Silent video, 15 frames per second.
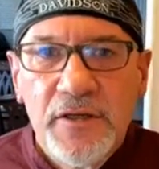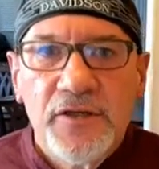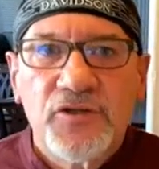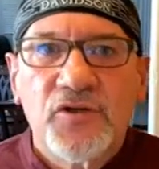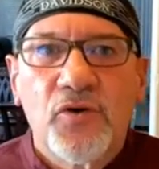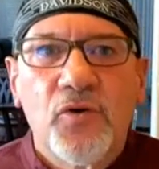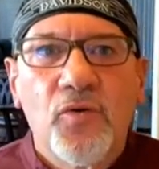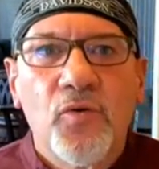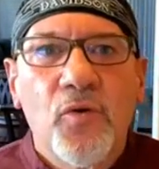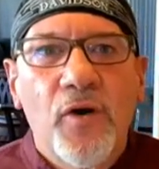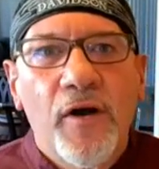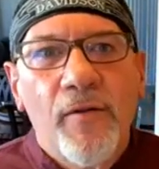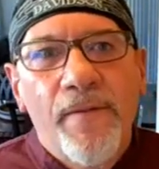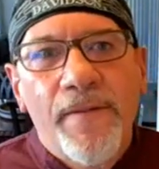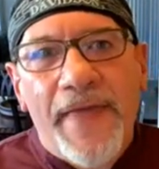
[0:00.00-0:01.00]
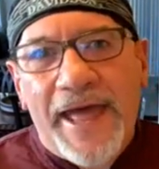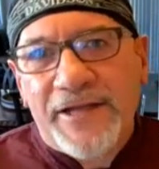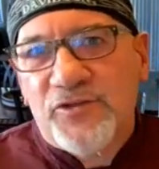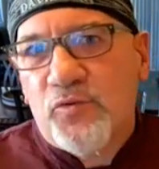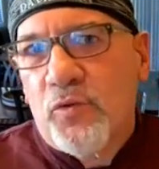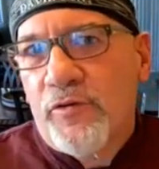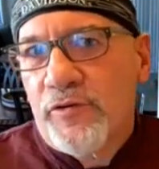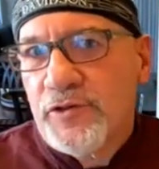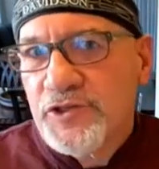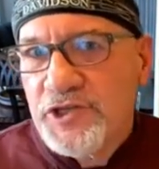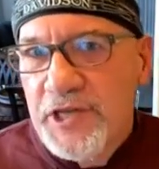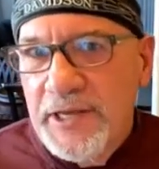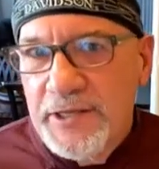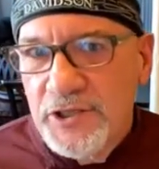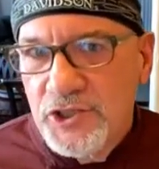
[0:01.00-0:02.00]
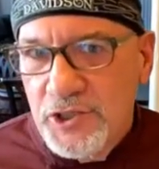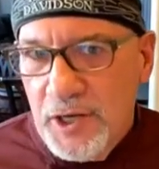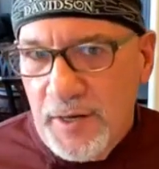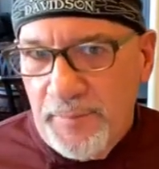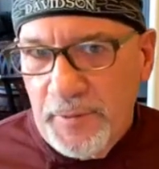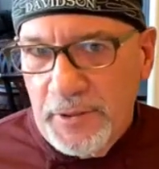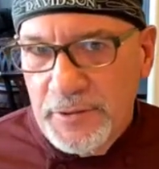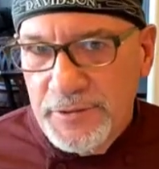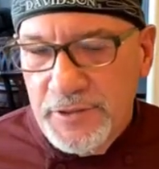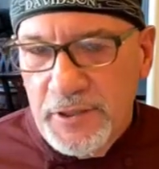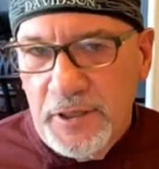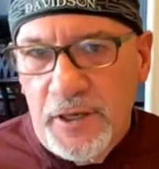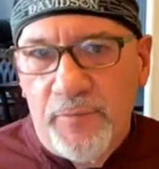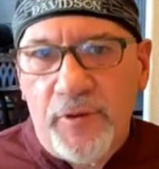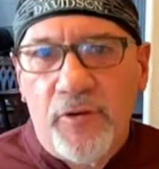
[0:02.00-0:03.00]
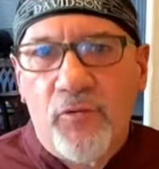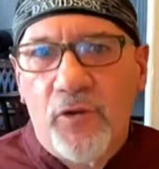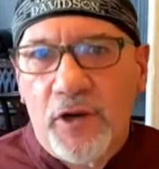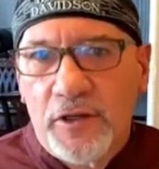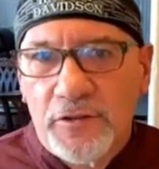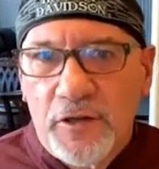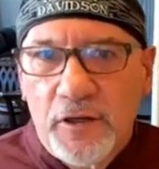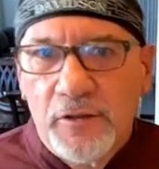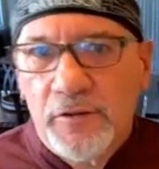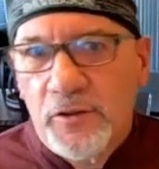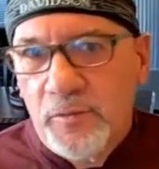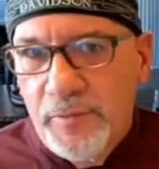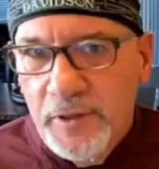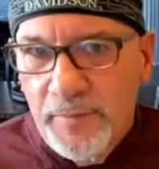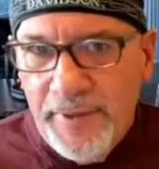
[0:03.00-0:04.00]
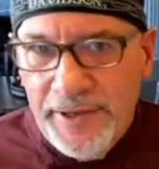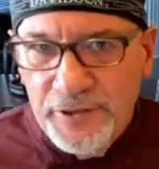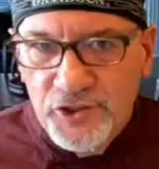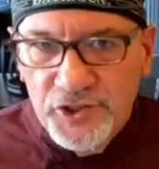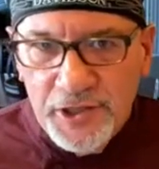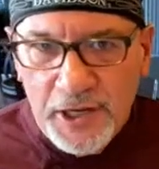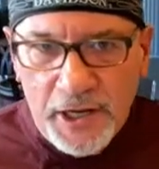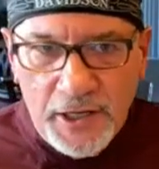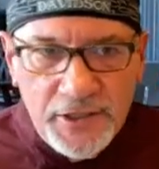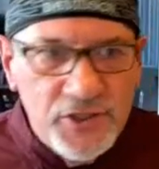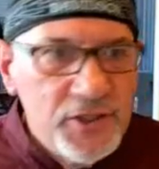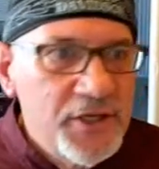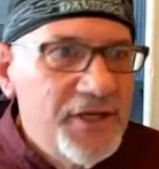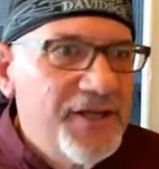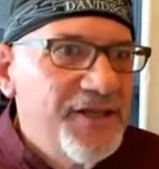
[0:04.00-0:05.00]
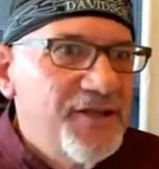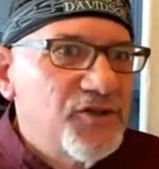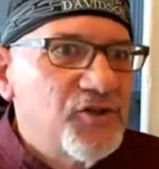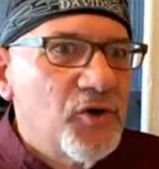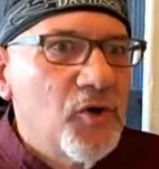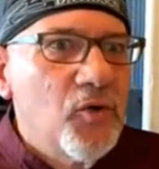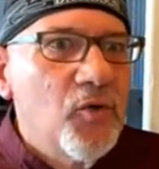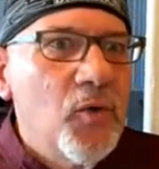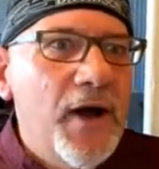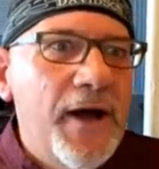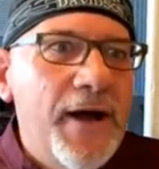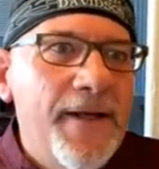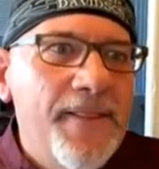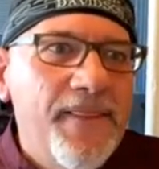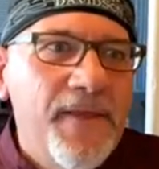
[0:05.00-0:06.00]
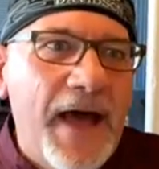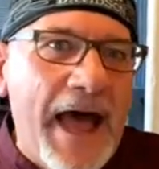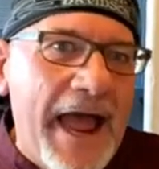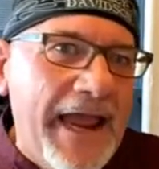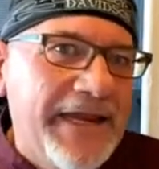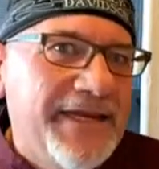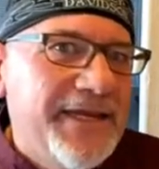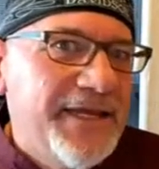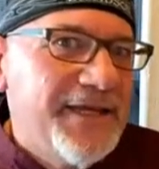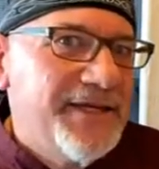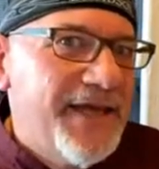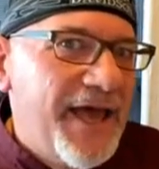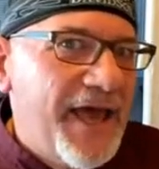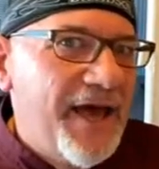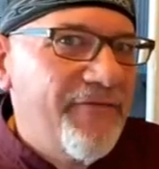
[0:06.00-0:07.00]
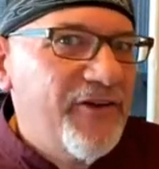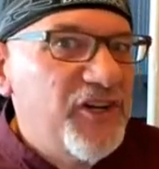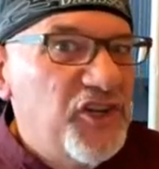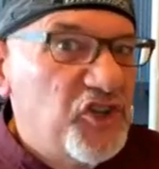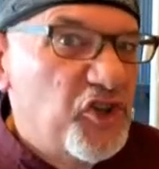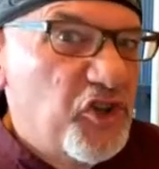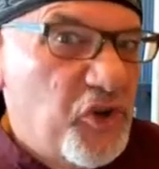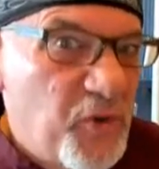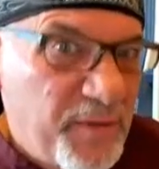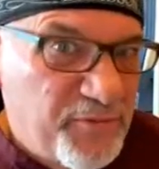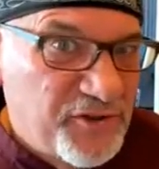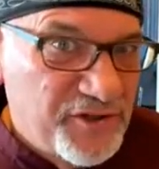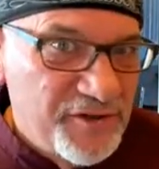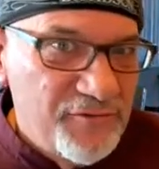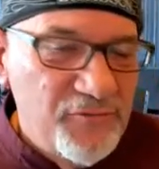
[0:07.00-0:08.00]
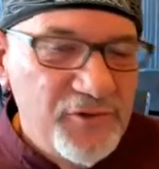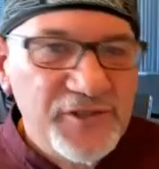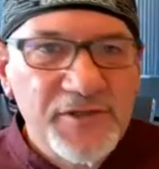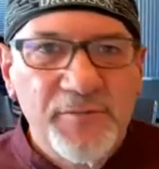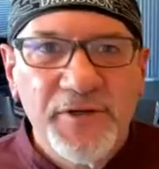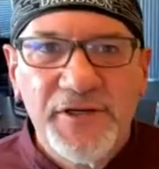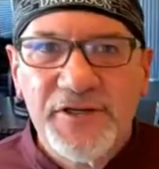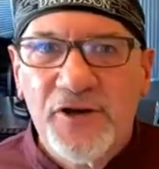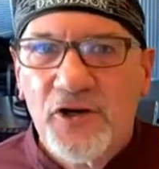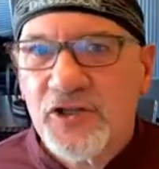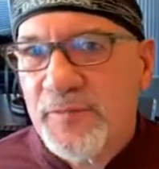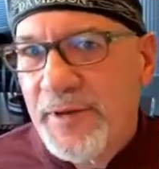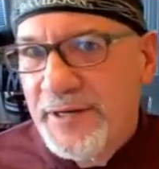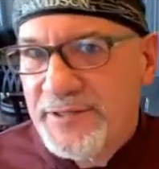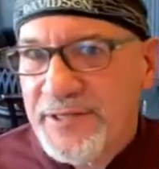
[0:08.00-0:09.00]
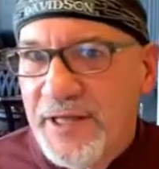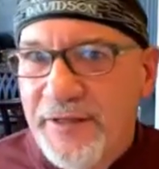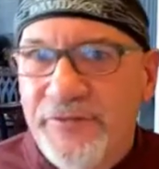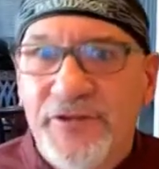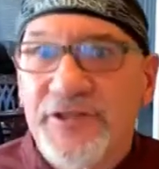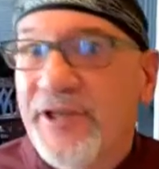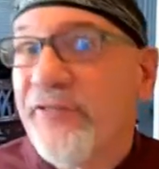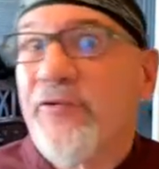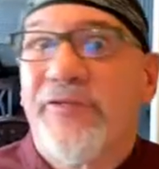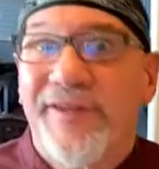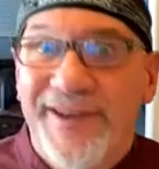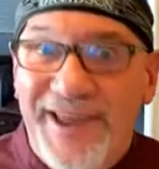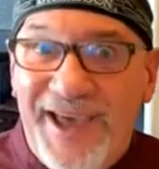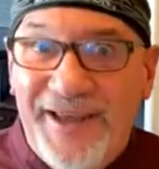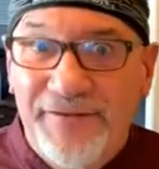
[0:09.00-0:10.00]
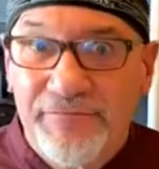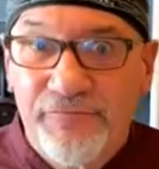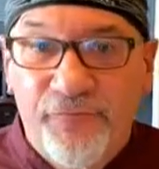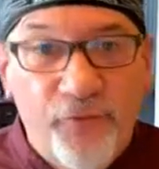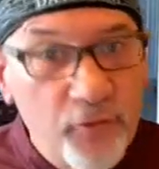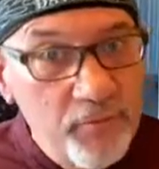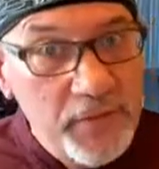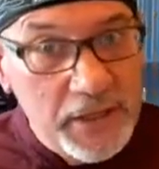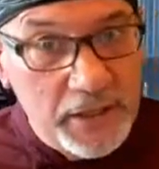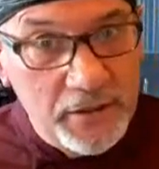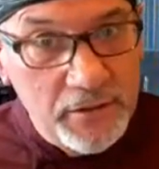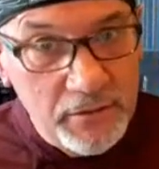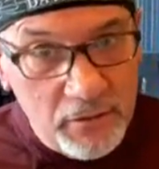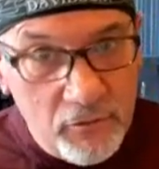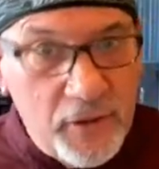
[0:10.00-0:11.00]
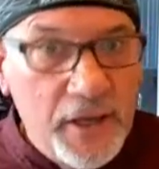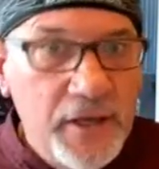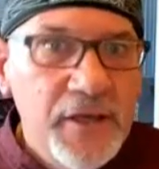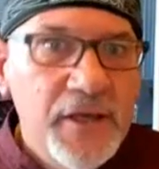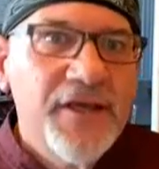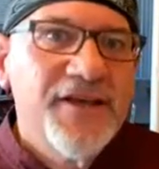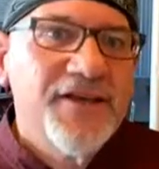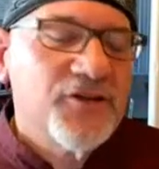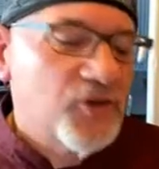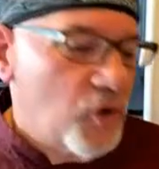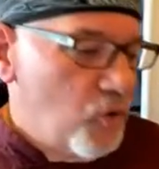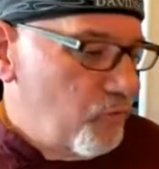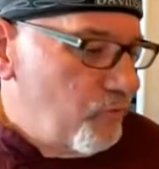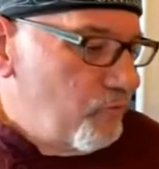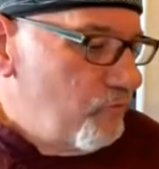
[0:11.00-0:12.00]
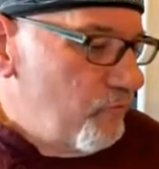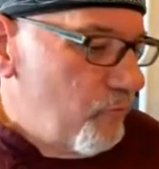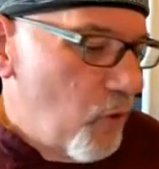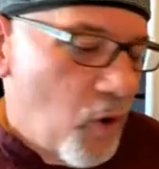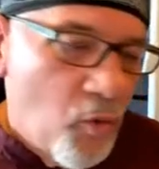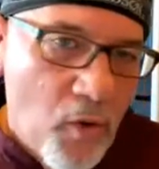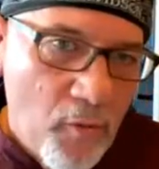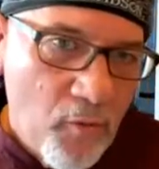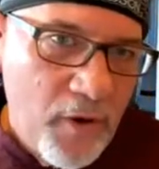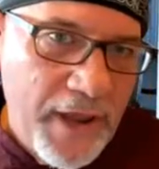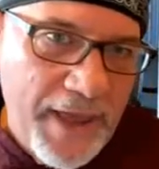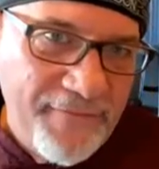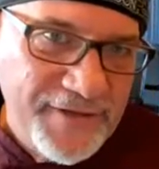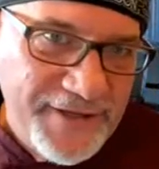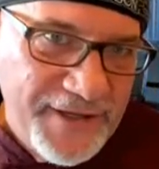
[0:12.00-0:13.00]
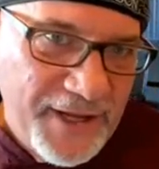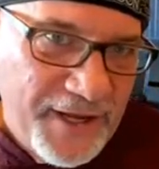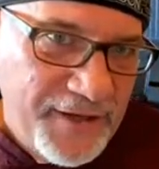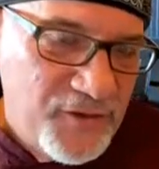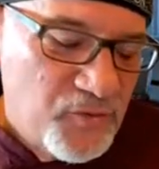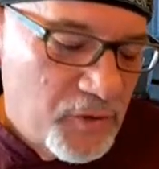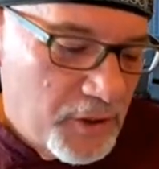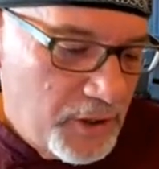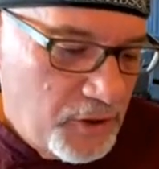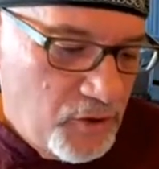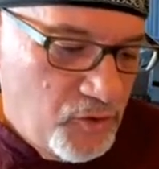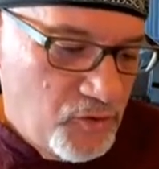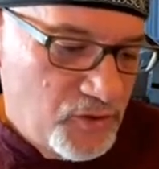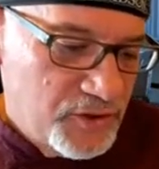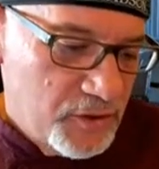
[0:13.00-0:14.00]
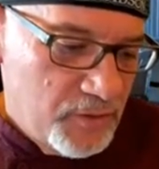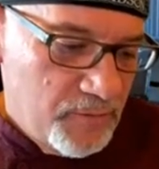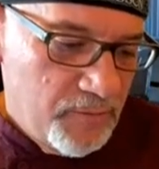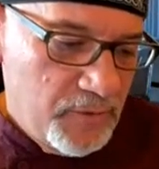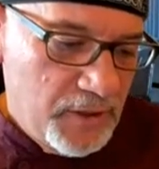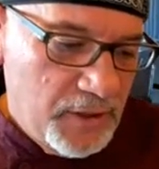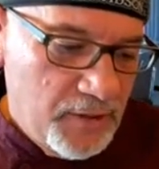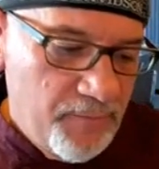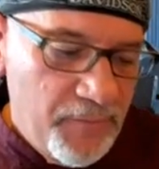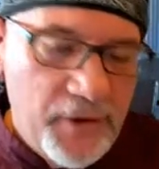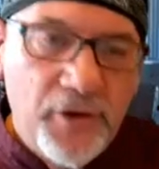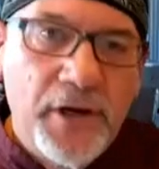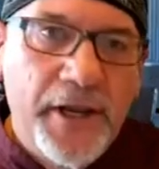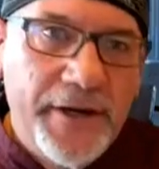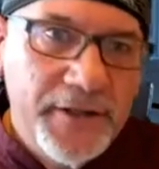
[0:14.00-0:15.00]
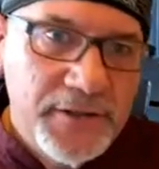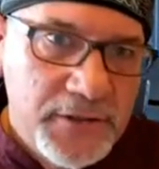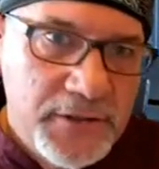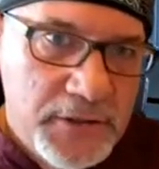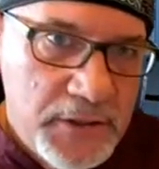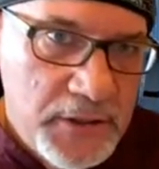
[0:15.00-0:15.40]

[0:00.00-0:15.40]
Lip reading: So that's where the change topic is going to come in, and we're going to talk a little bit about change. So I need to have a description when somebody talks about a salad that's other than that for me, okay? So what we have today is we're going to use some butter lettuce.